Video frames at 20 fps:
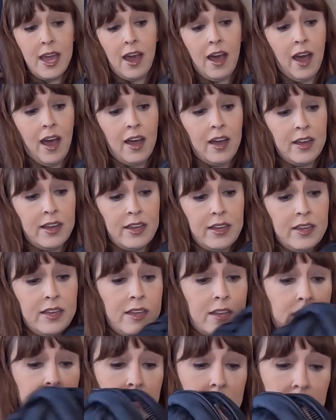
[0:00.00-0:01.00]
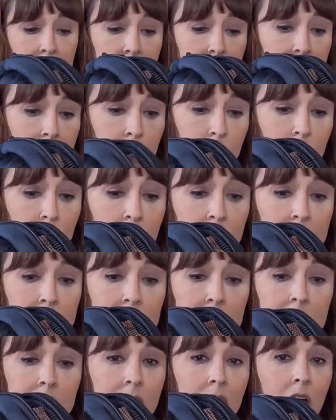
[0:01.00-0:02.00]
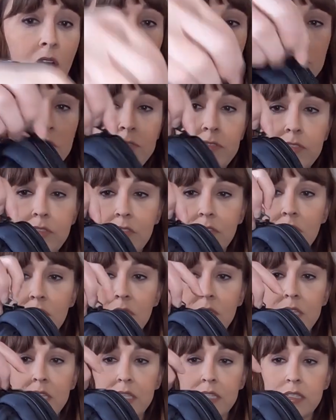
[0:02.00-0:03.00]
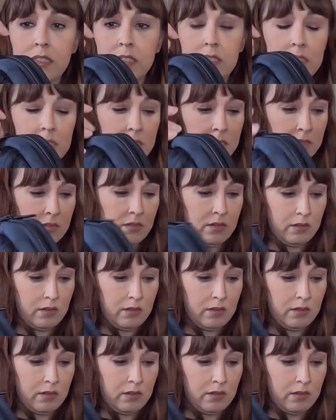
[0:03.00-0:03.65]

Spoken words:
yeah, I really love this